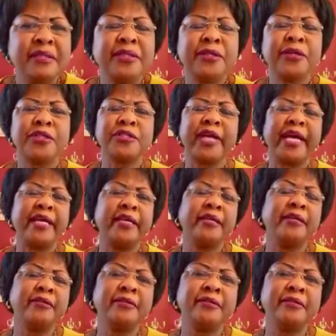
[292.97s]
to go to
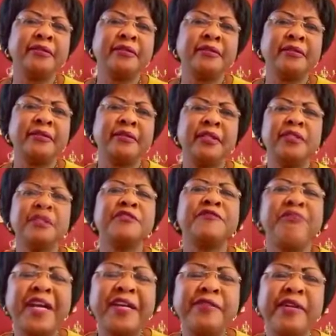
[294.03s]
Haiti, to
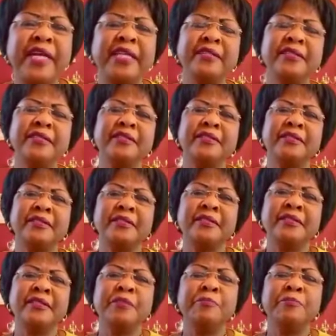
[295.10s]
fundraise,
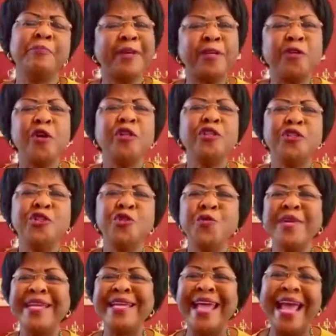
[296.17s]
but not
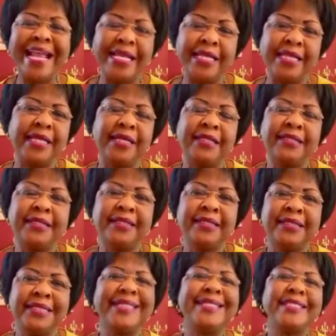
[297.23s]
doing anything
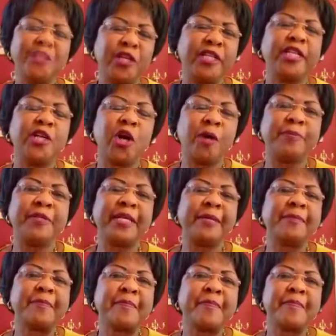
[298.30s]
is not an
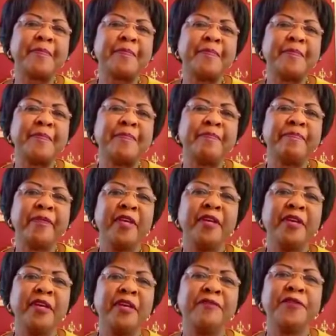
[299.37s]
option.
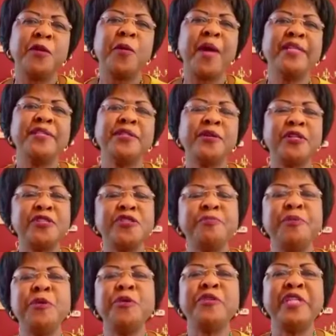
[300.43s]
If you want to
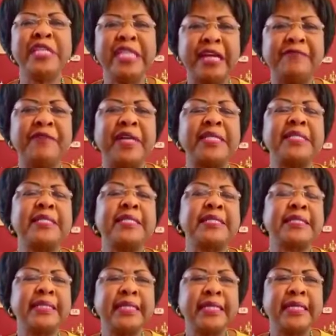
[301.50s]
contribute in advance,
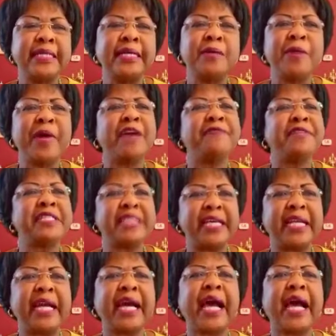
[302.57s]
we have a Zelle